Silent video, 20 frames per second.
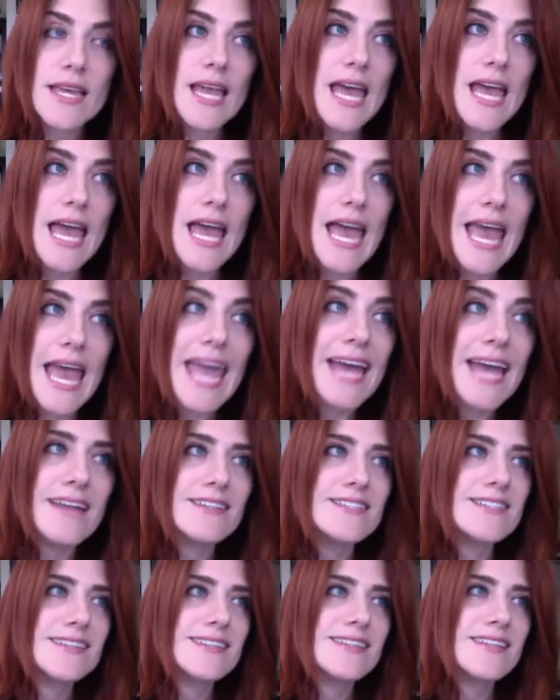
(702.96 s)

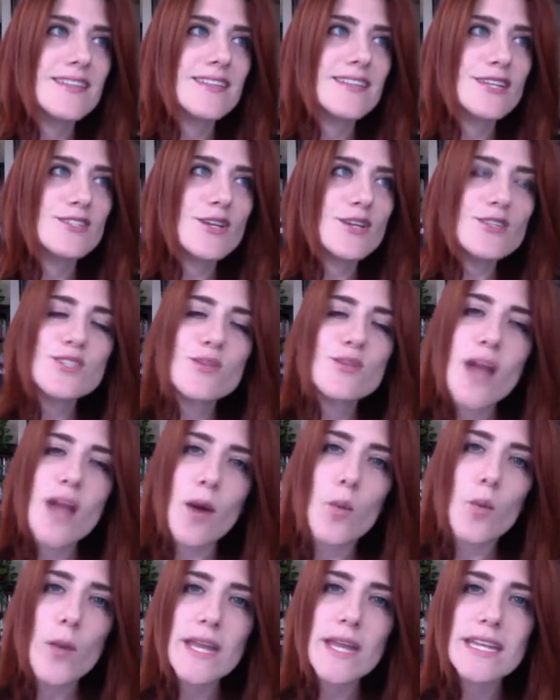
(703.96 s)
And that is also not
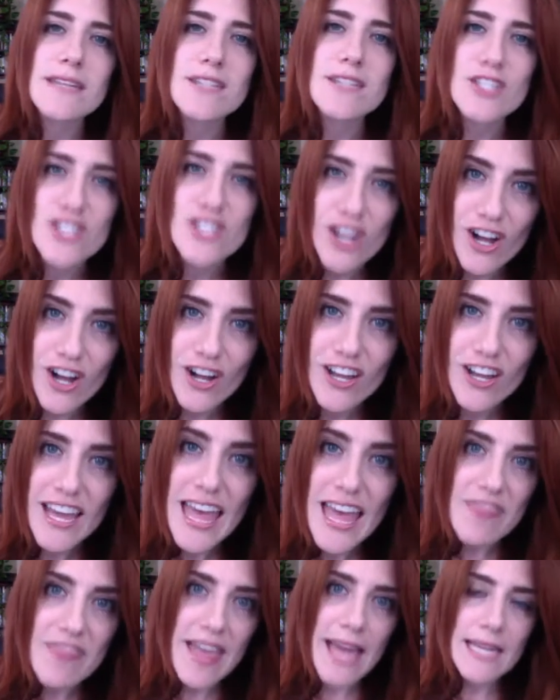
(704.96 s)
waiting to talk.
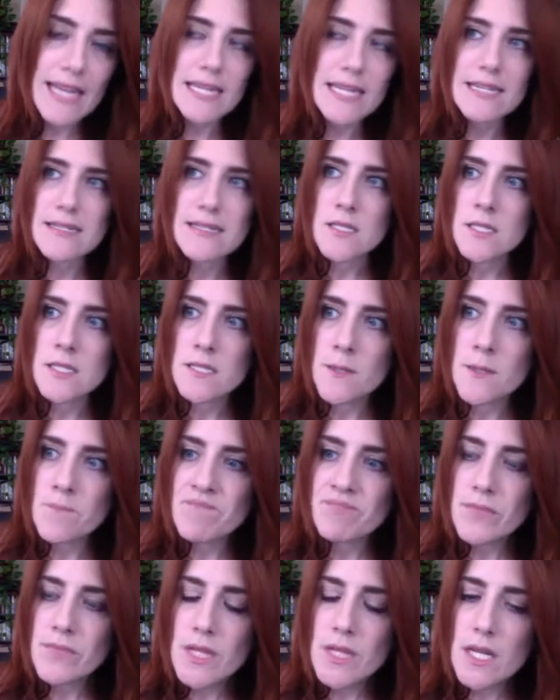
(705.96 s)
That is
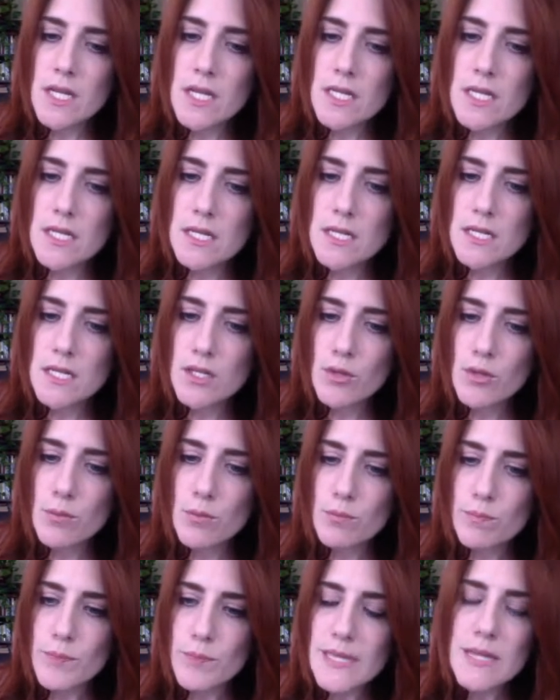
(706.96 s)

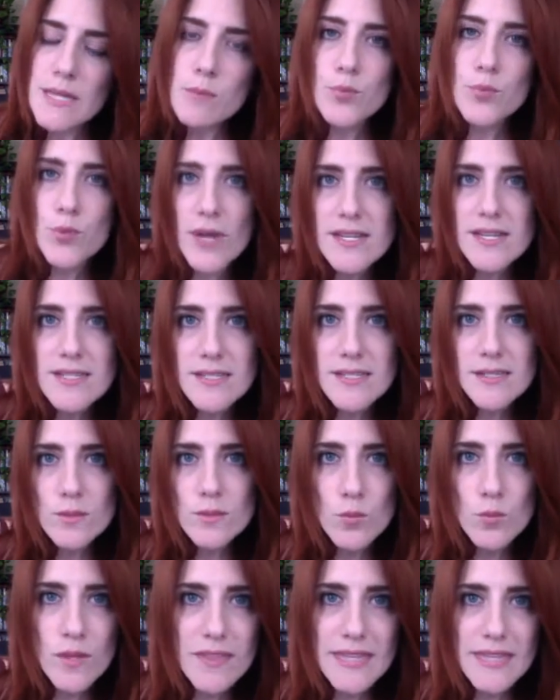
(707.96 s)
being present
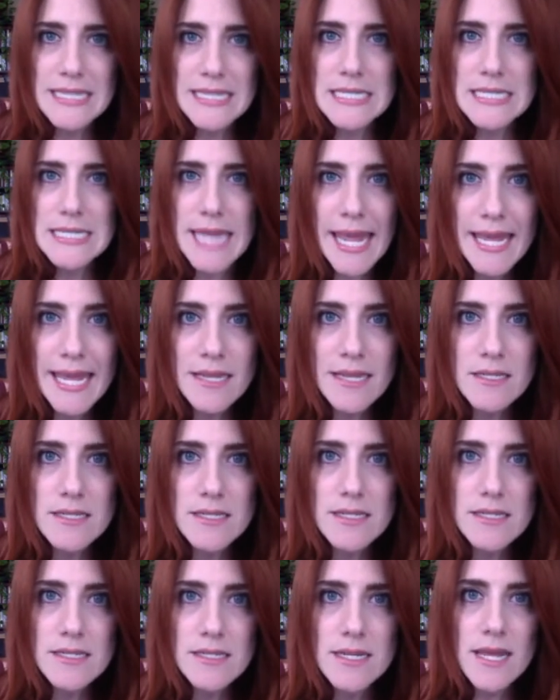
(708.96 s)
with
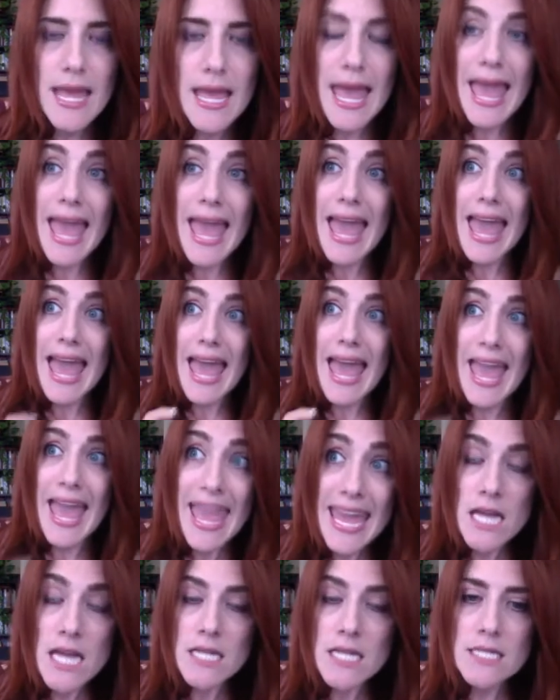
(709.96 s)
intent
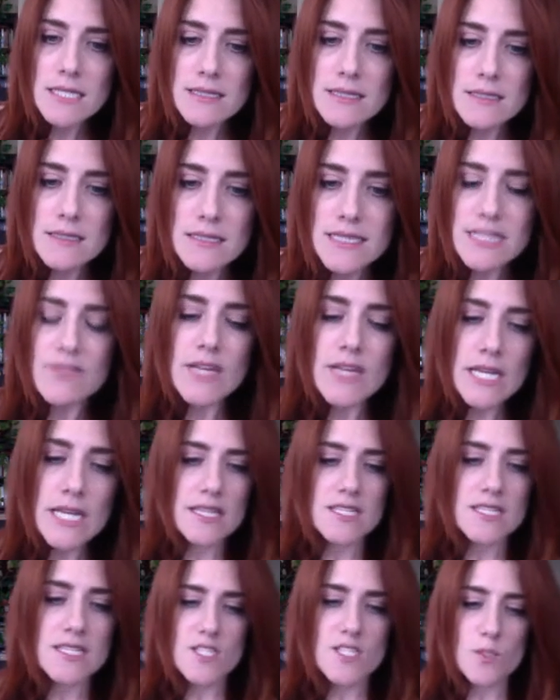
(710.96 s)
and living in
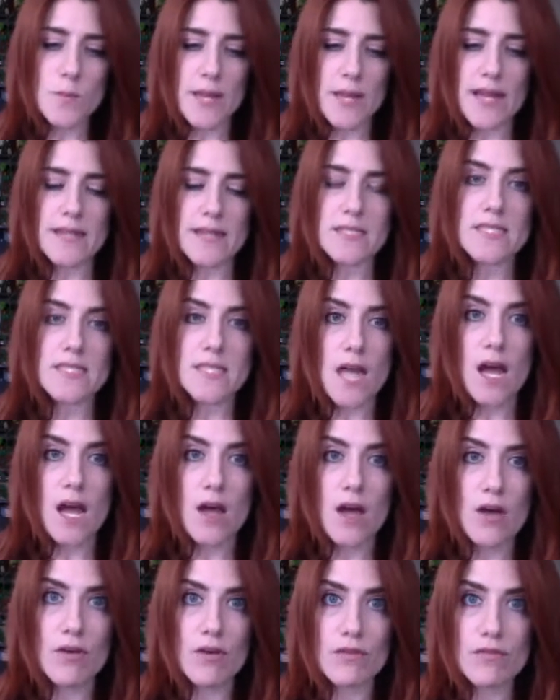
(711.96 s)
the space
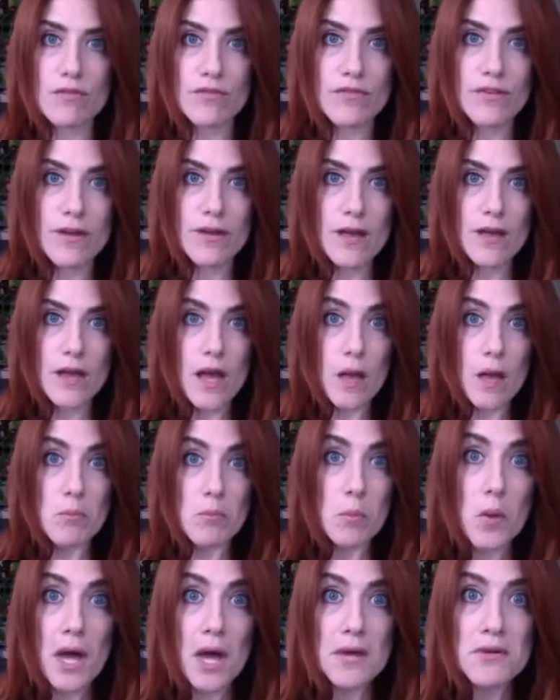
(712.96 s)
of,
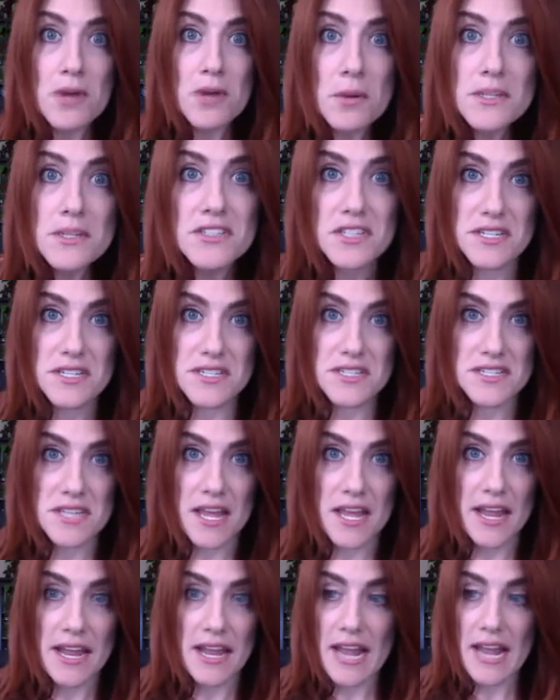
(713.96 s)
well, I don't know what they're going to
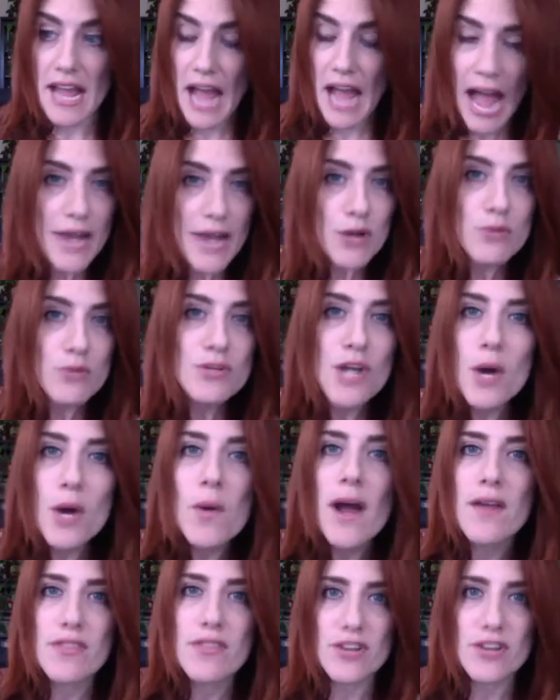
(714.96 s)
say. I don't know
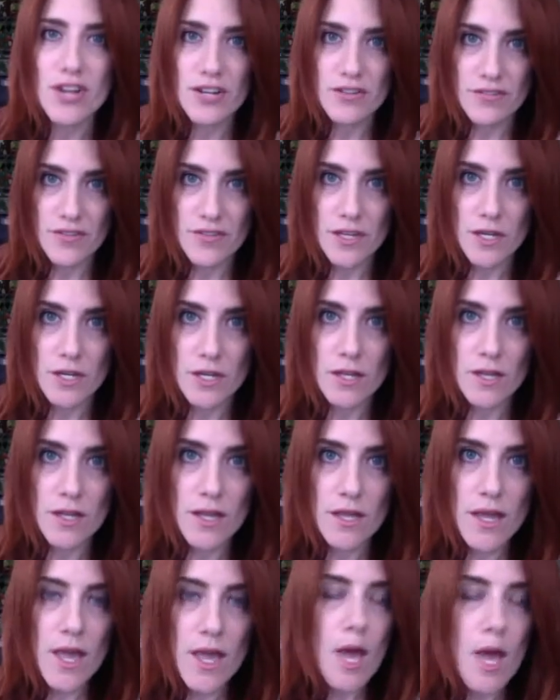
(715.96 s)
how they're going to feel.
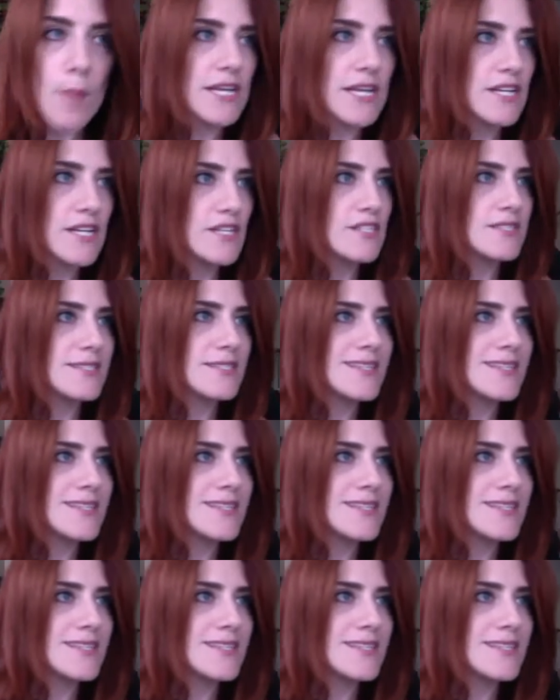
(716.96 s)
Because